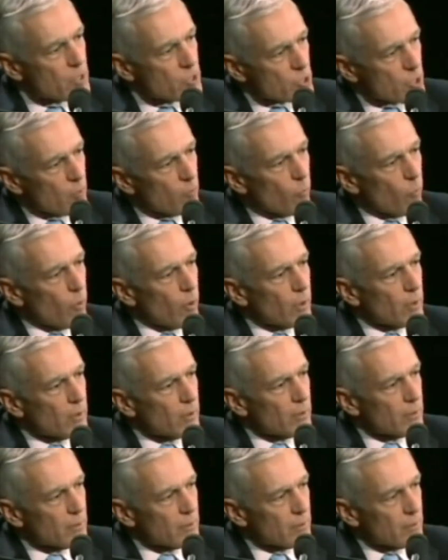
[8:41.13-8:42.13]
someone
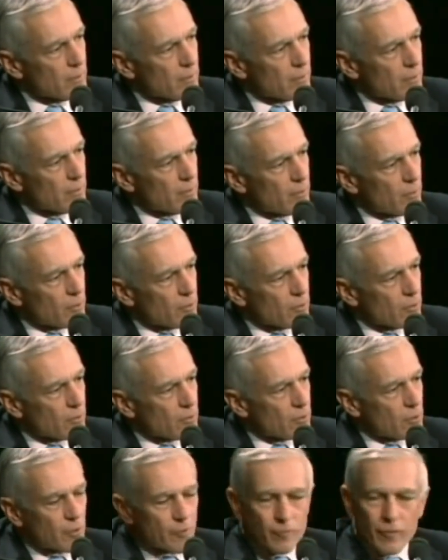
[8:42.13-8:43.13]

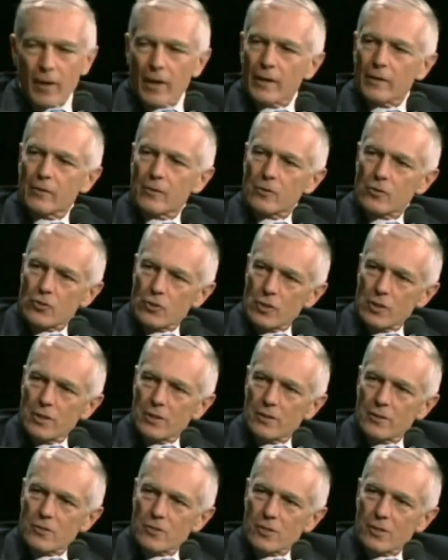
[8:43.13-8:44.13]
to fight the
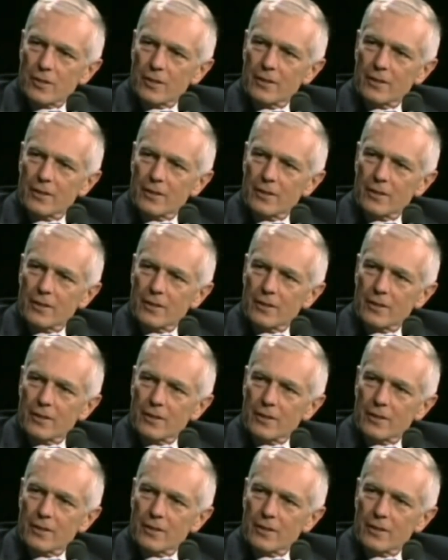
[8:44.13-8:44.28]
Shias.